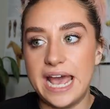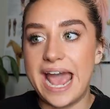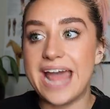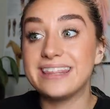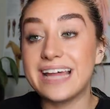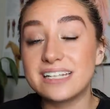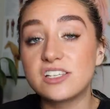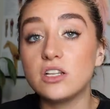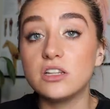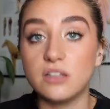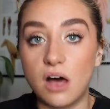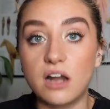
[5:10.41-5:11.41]
And that's a
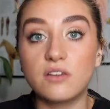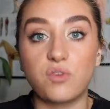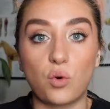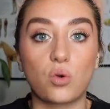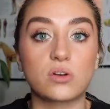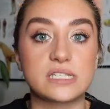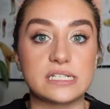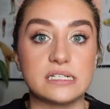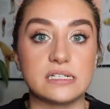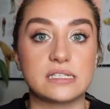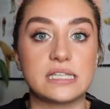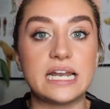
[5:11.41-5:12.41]
lot of
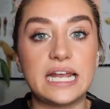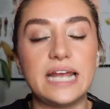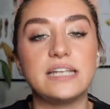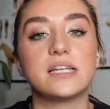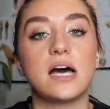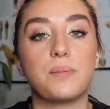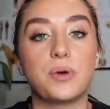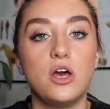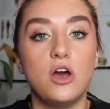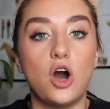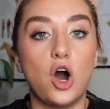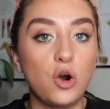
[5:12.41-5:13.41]
horses that end up
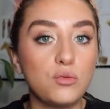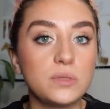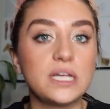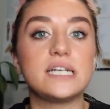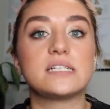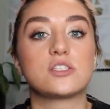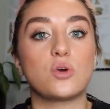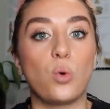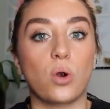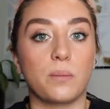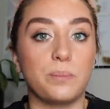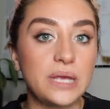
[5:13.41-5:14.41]
homeless
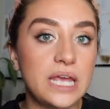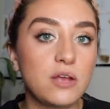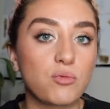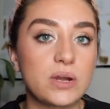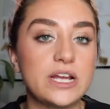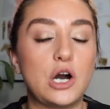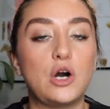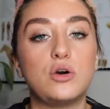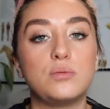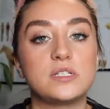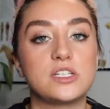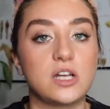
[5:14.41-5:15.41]
or being
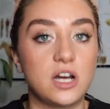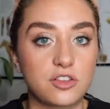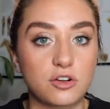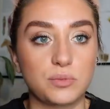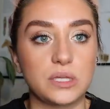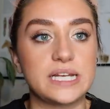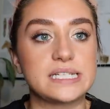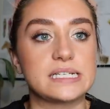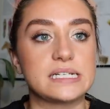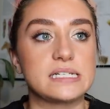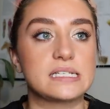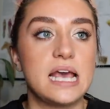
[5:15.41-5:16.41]
rehomed to other
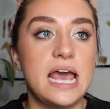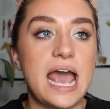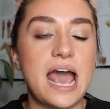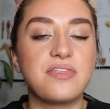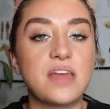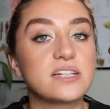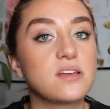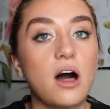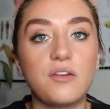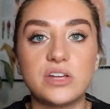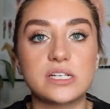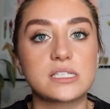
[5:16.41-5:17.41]
places. And that's
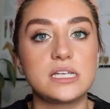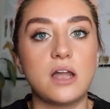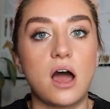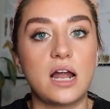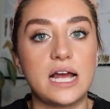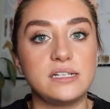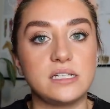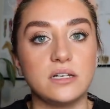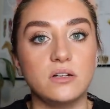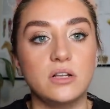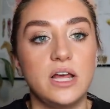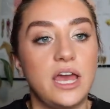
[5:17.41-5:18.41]
obviously not
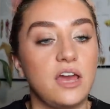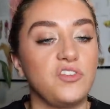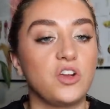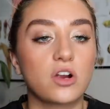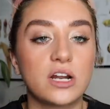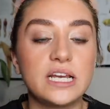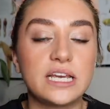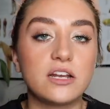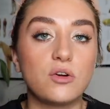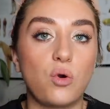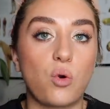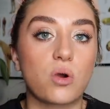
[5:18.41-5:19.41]
ideal. If you're gonna get
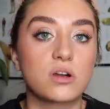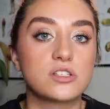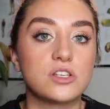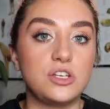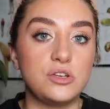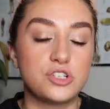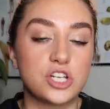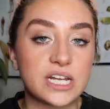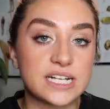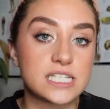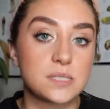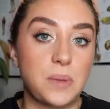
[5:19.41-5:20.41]
a horse, you should
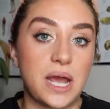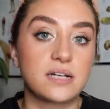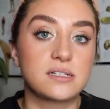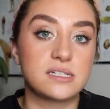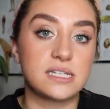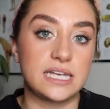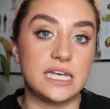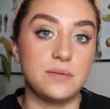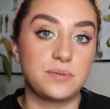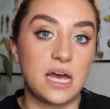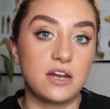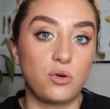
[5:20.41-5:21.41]
expect to
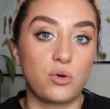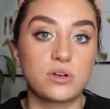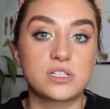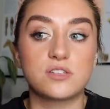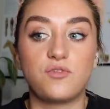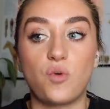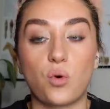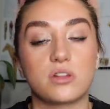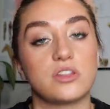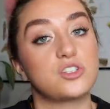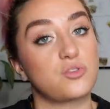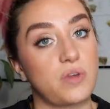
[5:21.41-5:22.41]
keep that horse for
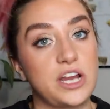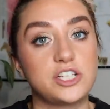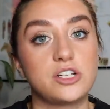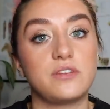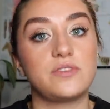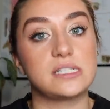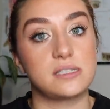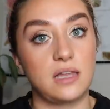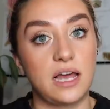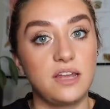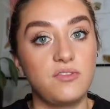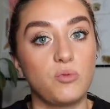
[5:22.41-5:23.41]
the duration of its
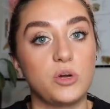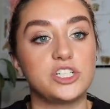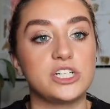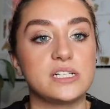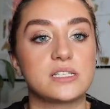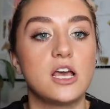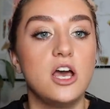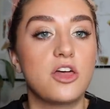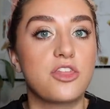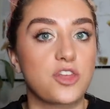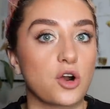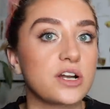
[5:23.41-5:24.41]
life, which is
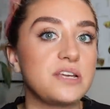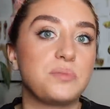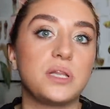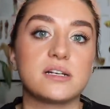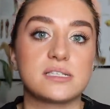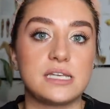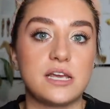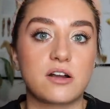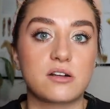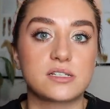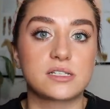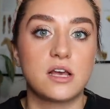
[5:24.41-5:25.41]
30 plus
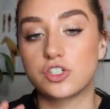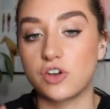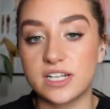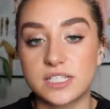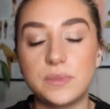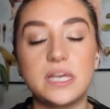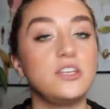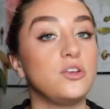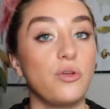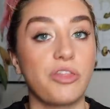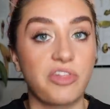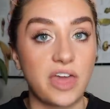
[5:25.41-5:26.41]
years. Trust me,
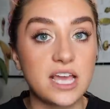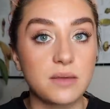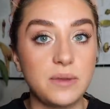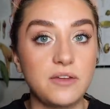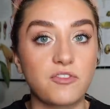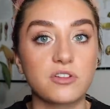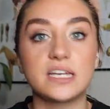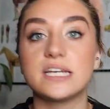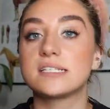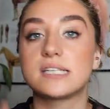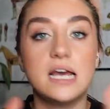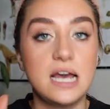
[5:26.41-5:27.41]
you'll thank me for
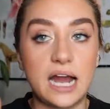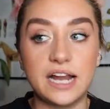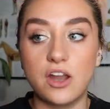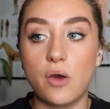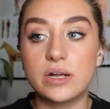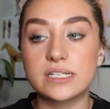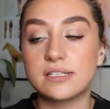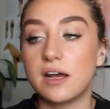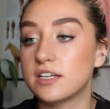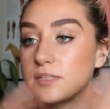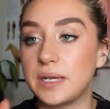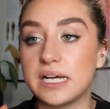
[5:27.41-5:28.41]
this. I know it
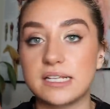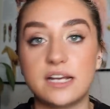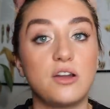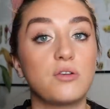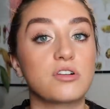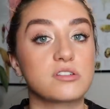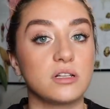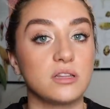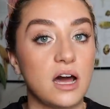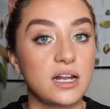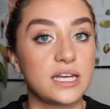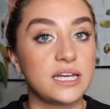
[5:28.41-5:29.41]
sucks because I know there's a
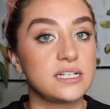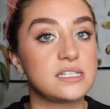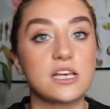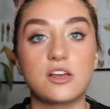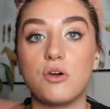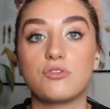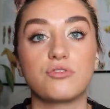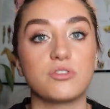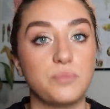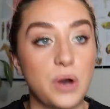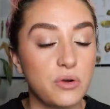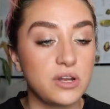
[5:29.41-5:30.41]
lot of kids that go through
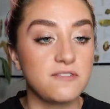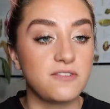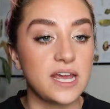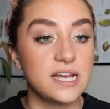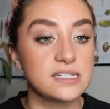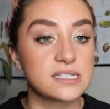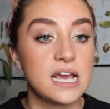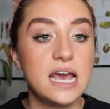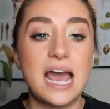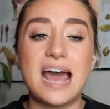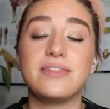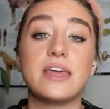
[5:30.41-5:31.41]
the pony phase
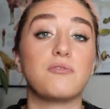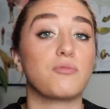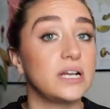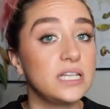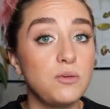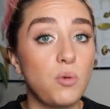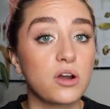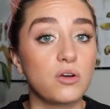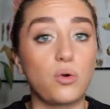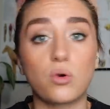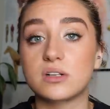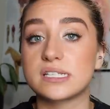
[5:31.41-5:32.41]
and they really want a
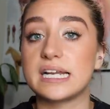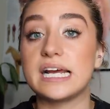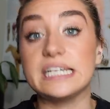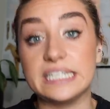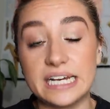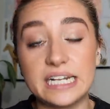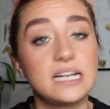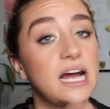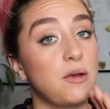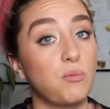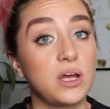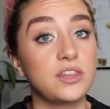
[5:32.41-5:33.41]
horse and I get it.
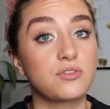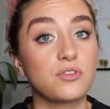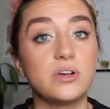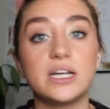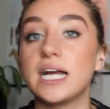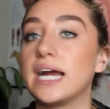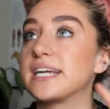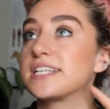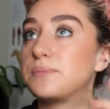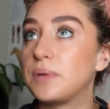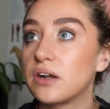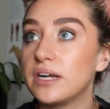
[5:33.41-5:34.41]
I went through it. I
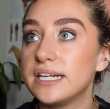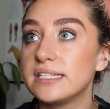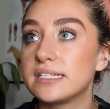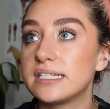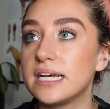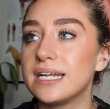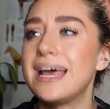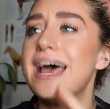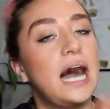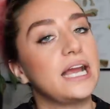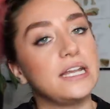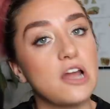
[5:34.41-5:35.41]
experienced it.
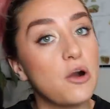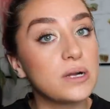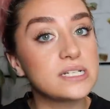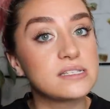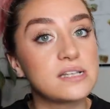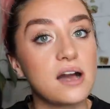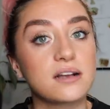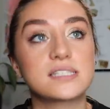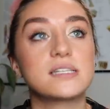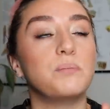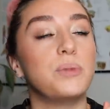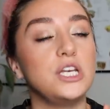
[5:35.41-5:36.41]
I know it
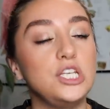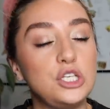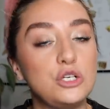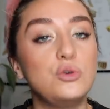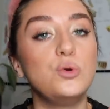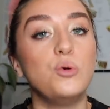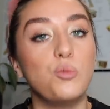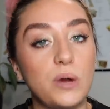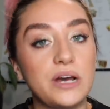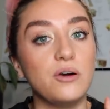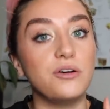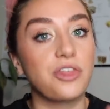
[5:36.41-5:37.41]
sucks, but you
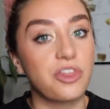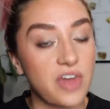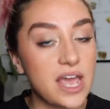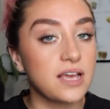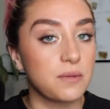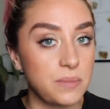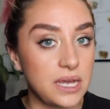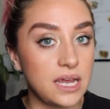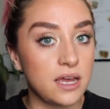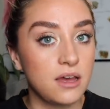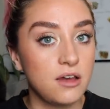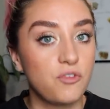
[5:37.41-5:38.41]
will thank
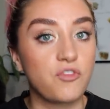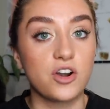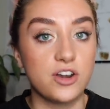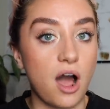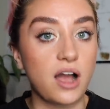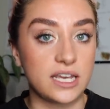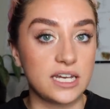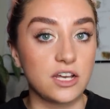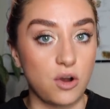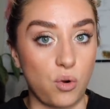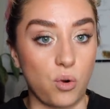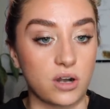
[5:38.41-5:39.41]
me for not
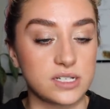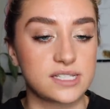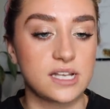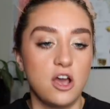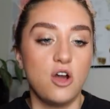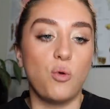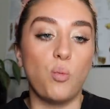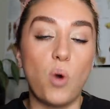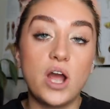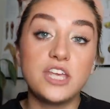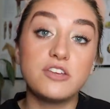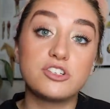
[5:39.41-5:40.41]
getting a horse.
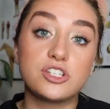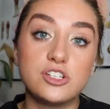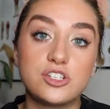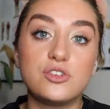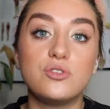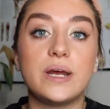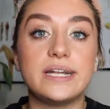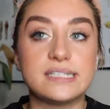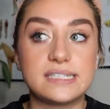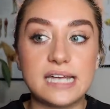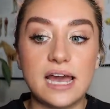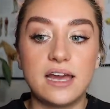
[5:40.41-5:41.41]
What you should do
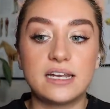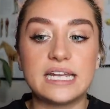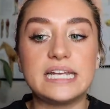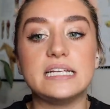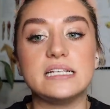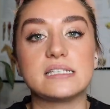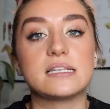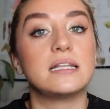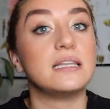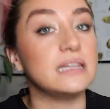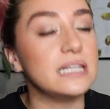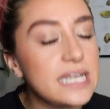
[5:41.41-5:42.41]
instead is
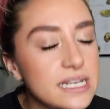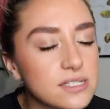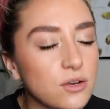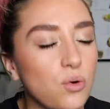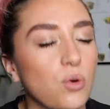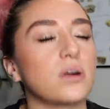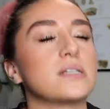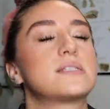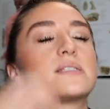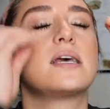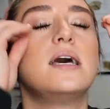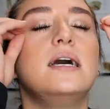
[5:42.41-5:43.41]
lease a
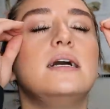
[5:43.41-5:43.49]
horse.